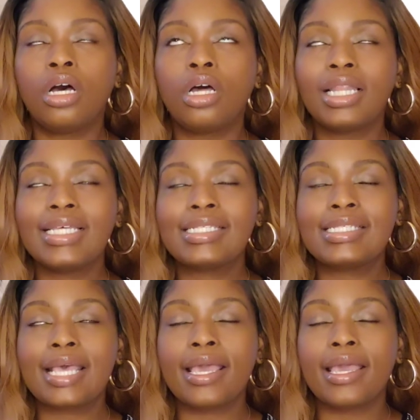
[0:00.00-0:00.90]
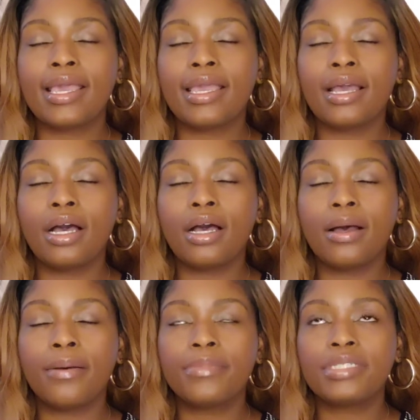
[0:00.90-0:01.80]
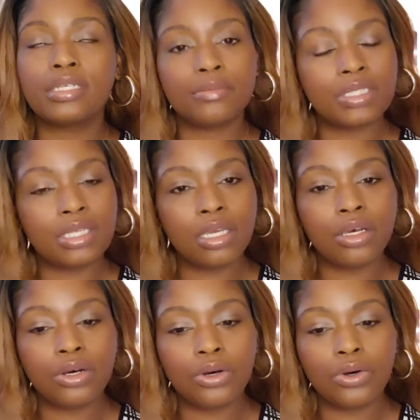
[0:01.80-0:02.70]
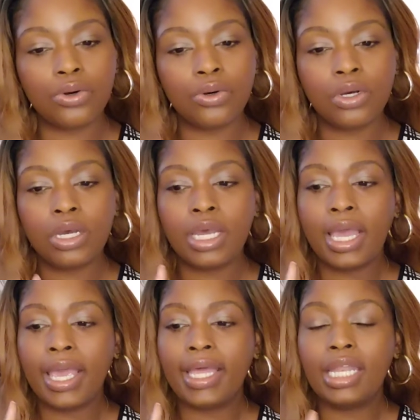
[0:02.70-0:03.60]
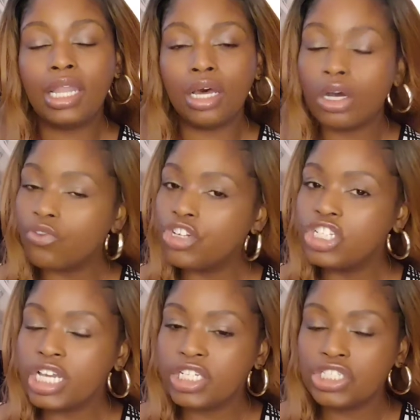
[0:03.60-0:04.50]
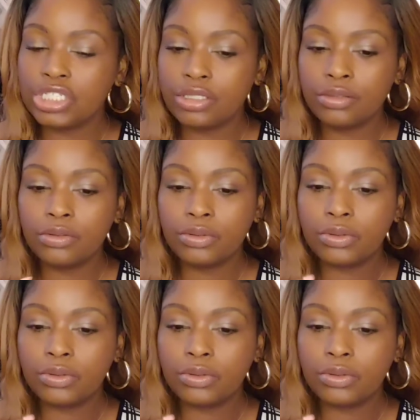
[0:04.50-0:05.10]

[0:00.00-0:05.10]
let's say, stem cell and lung rejection,